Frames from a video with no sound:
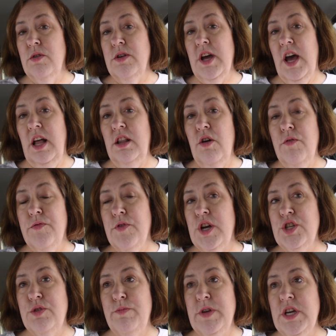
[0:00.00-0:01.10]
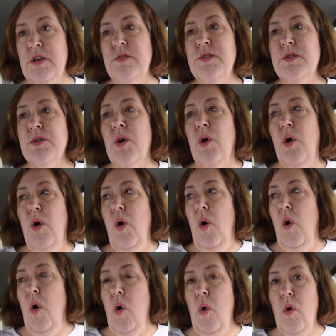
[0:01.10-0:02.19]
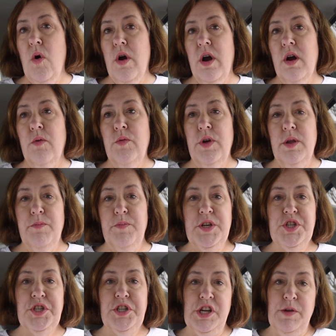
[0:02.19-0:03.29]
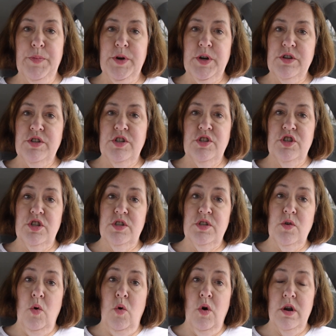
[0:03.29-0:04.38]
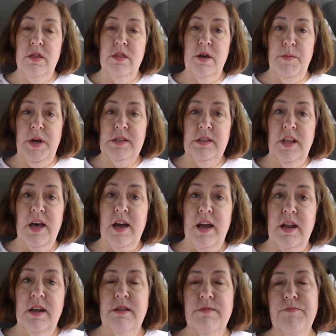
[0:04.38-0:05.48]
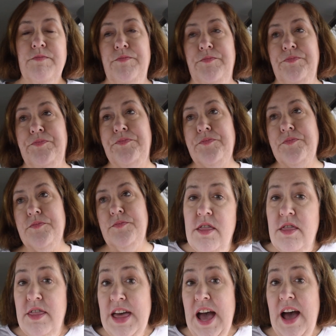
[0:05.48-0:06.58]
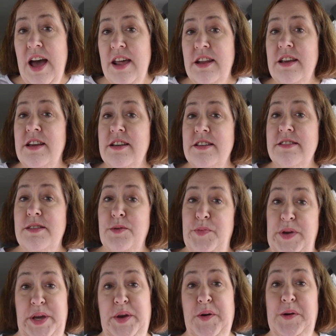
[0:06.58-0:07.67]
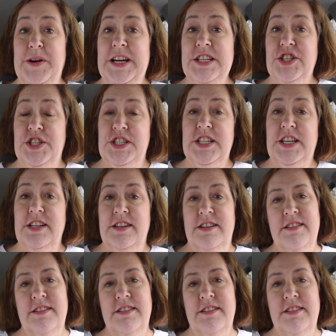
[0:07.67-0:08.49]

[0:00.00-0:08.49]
own HelloFresh meals, or would it be cheaper to just order them online? That is the big question.